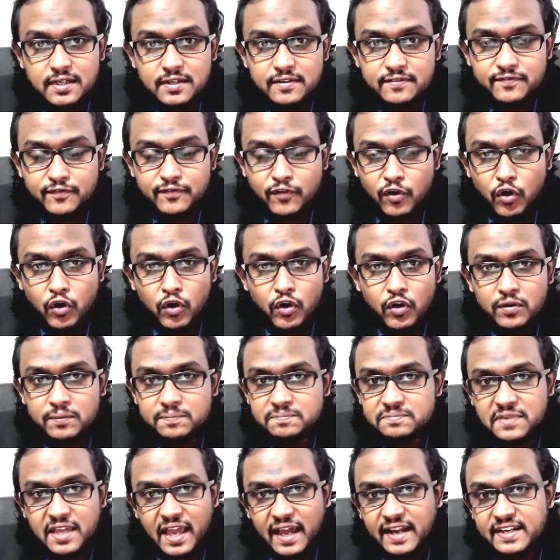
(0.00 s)
for
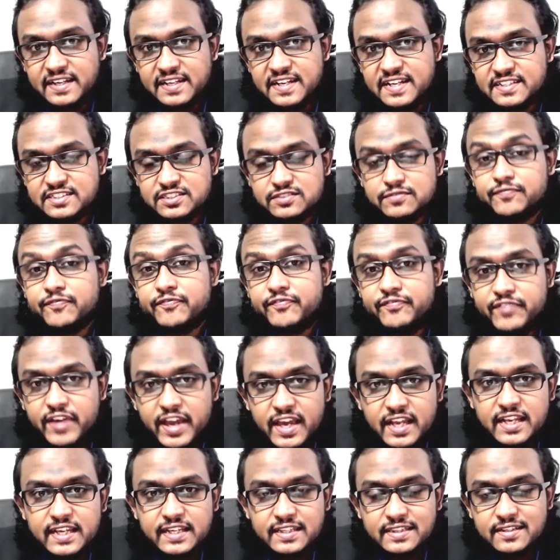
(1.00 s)
candidates
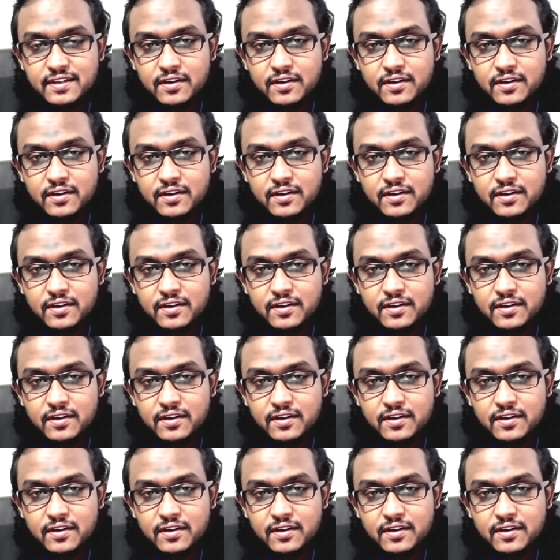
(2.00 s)
failing the